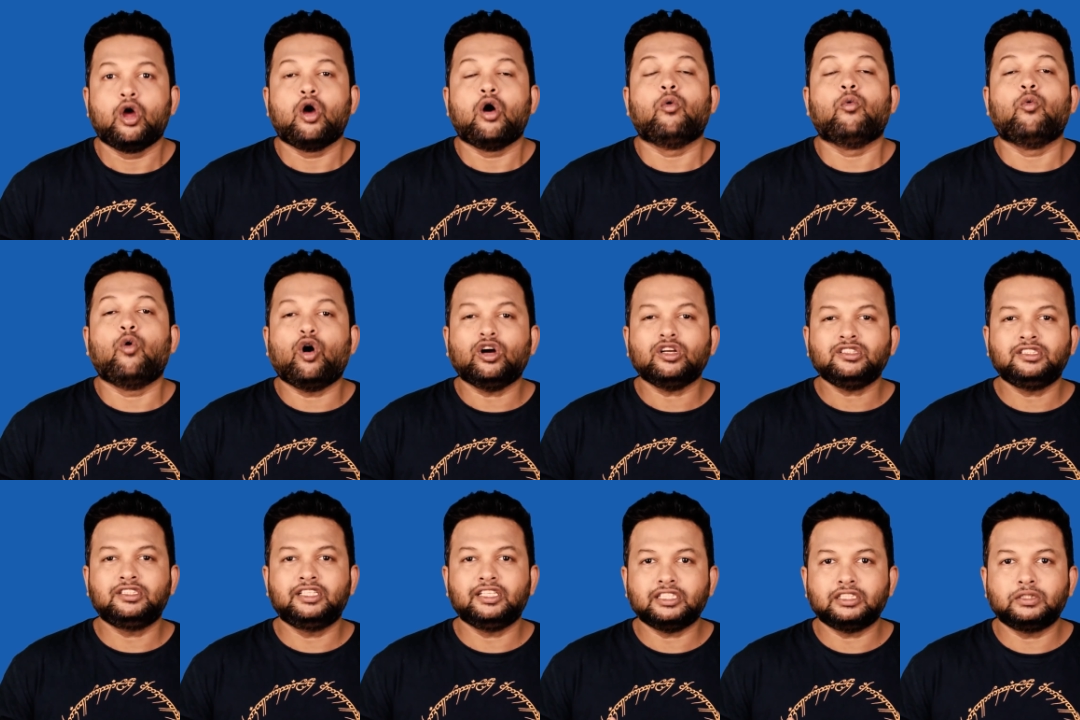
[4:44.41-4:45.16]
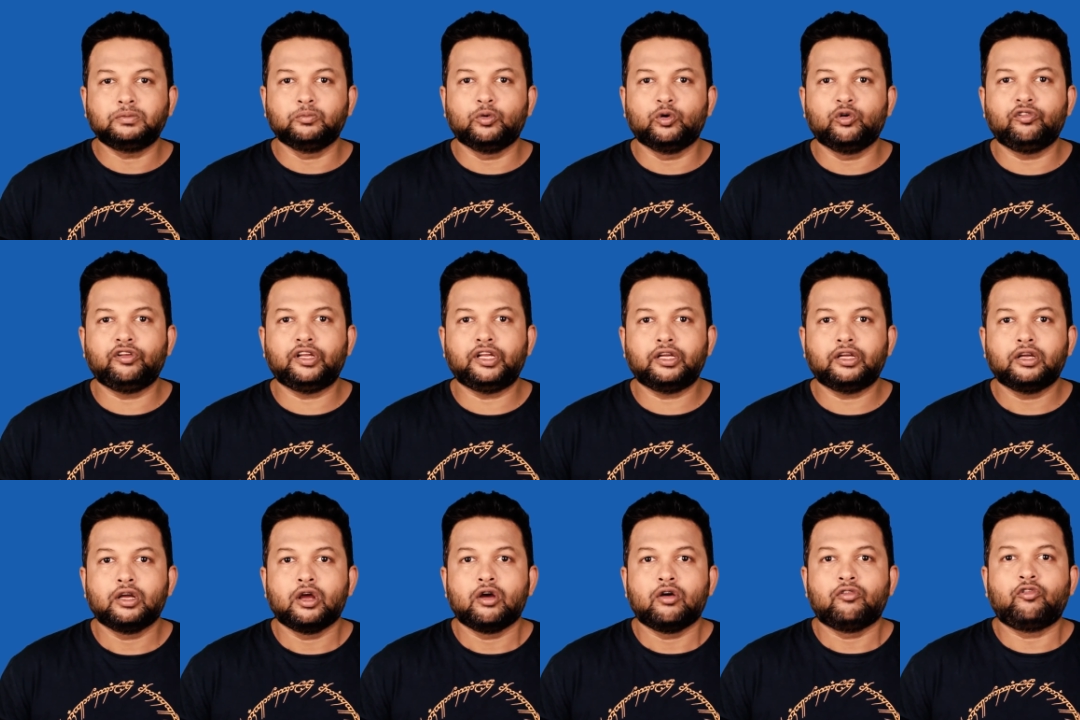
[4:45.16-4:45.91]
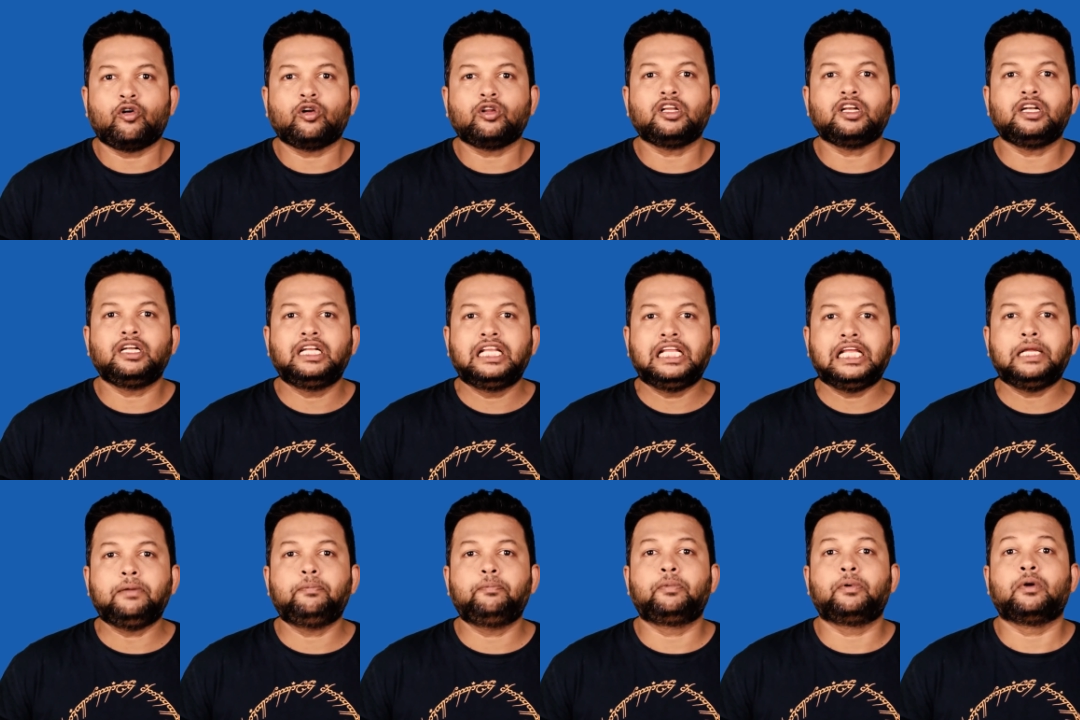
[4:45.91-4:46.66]
Watch this movie for the
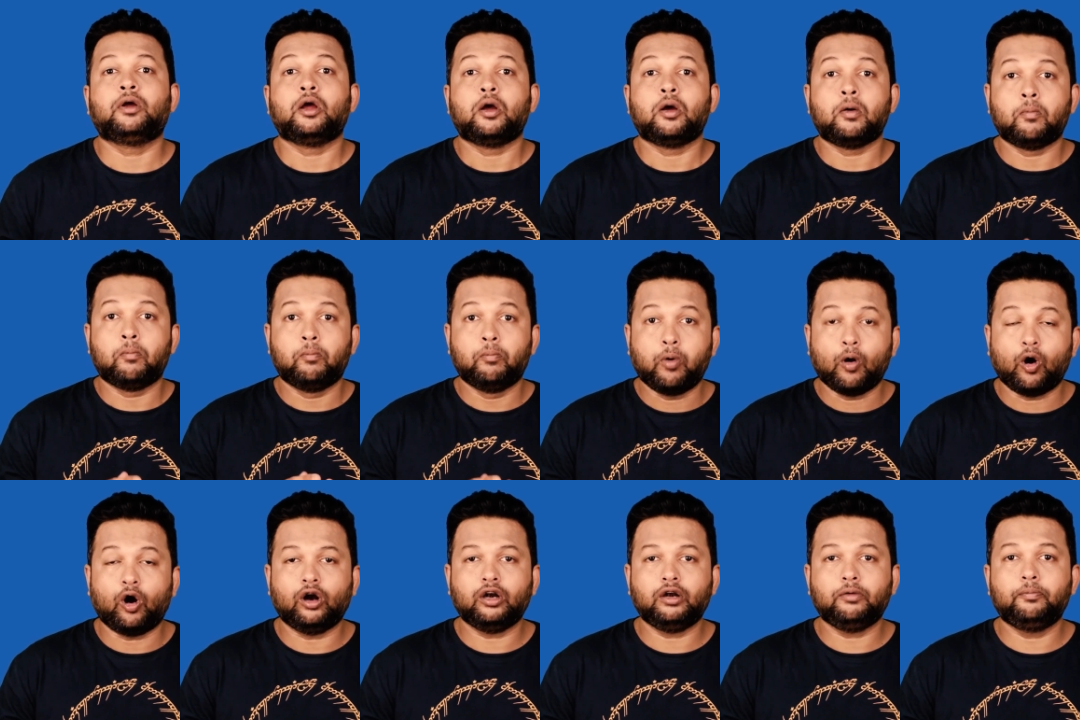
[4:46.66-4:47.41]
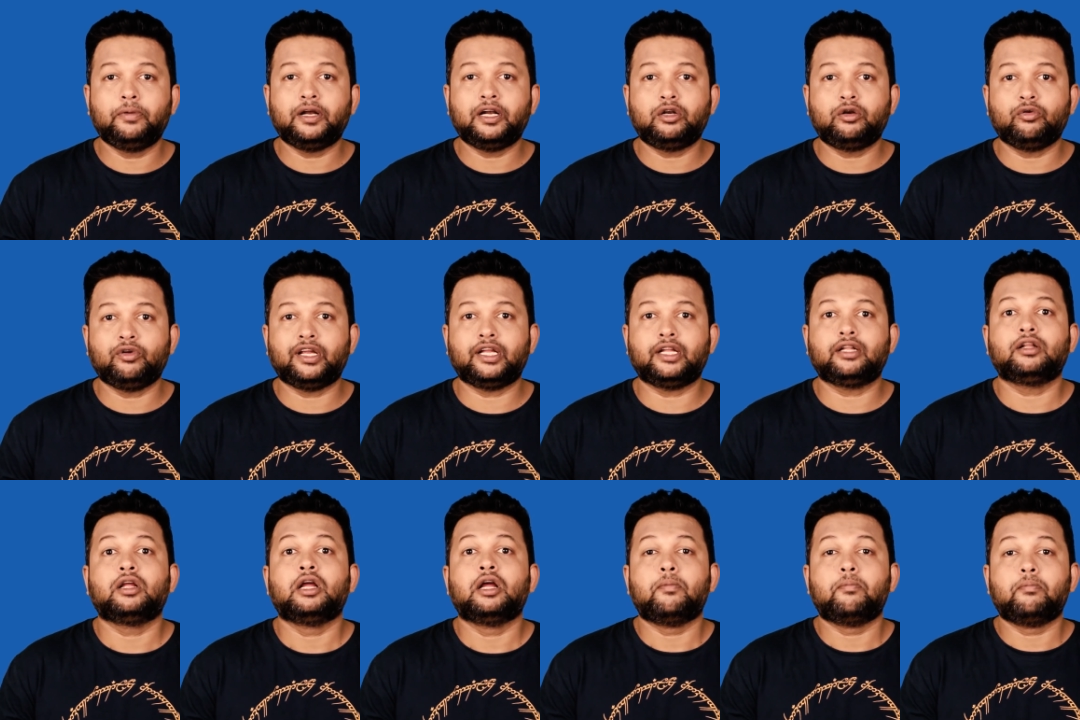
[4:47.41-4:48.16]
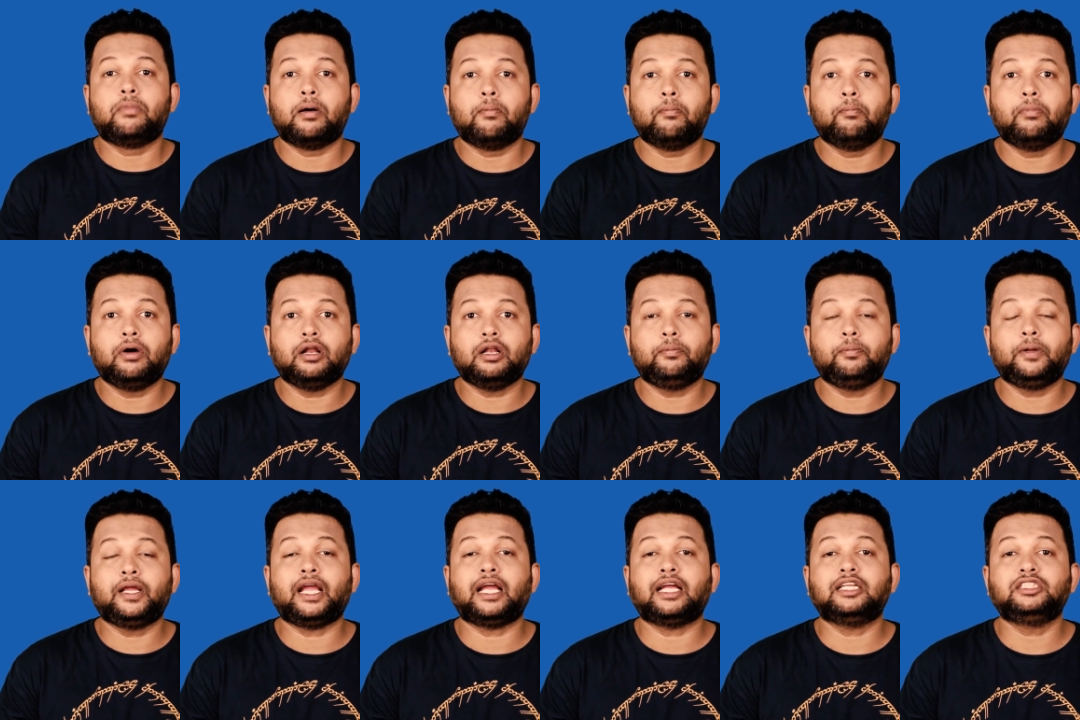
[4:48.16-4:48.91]
deep bond between
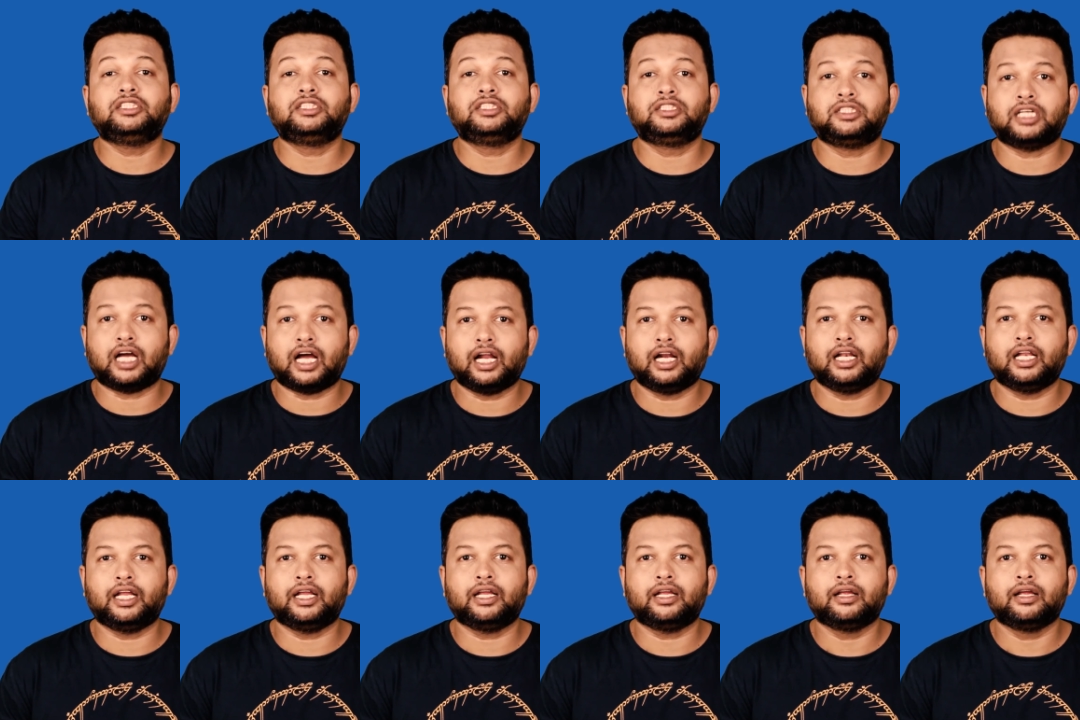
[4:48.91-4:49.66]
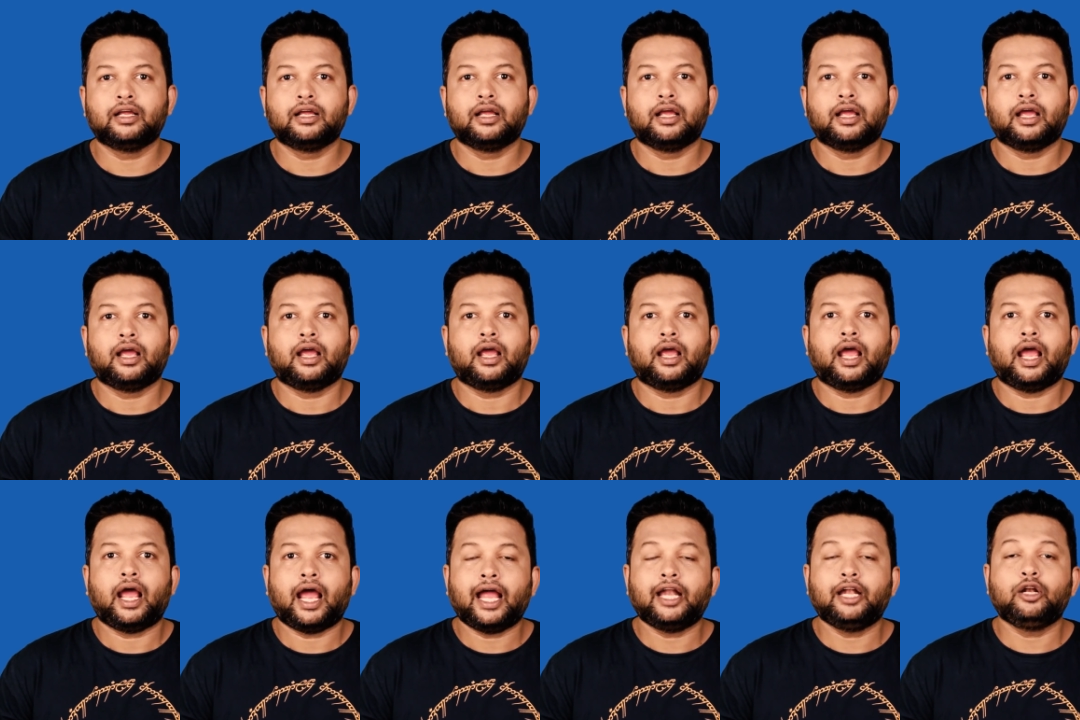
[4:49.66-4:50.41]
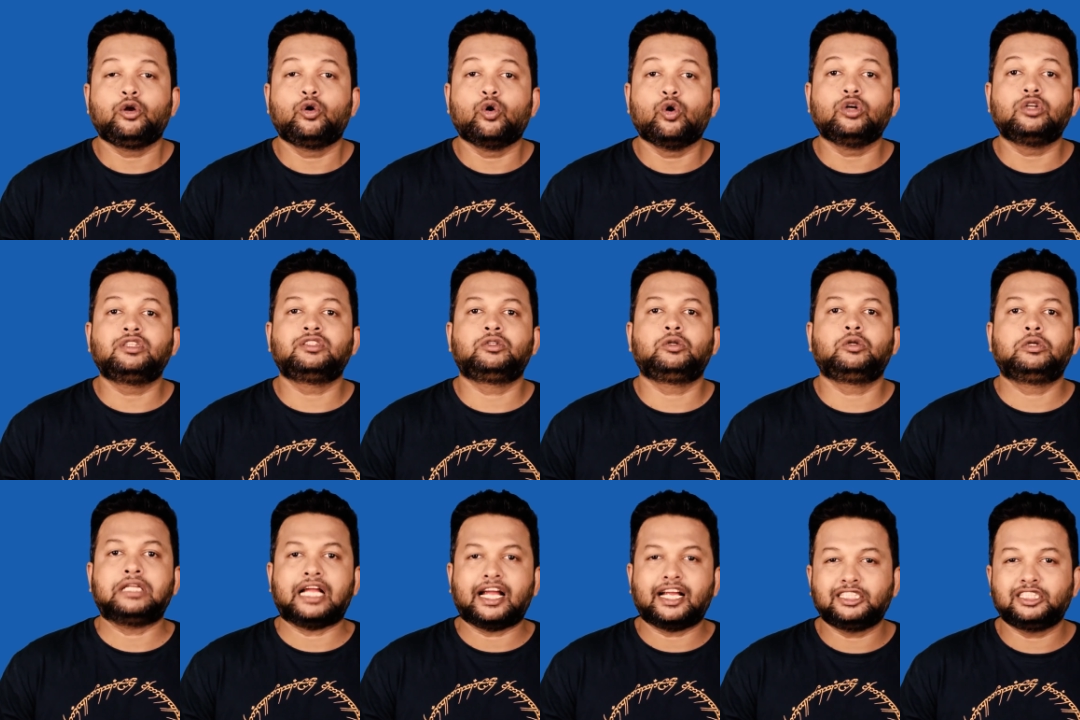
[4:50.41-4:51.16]
Bumblebee and Charlie and good
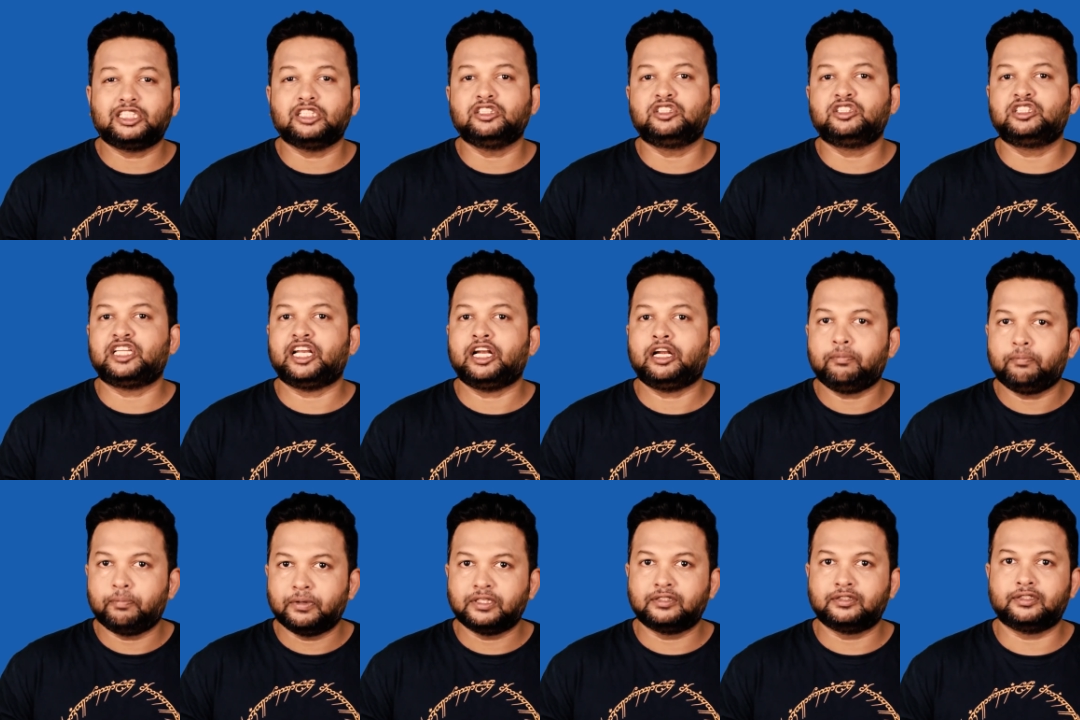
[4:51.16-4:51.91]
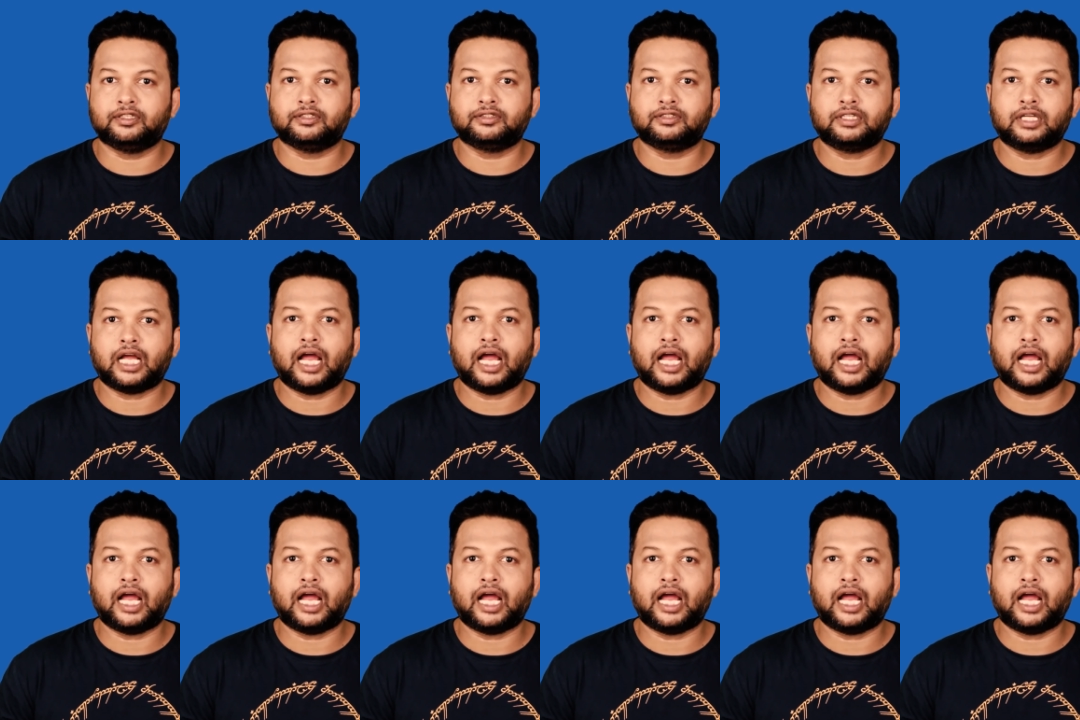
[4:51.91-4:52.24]
action set pieces.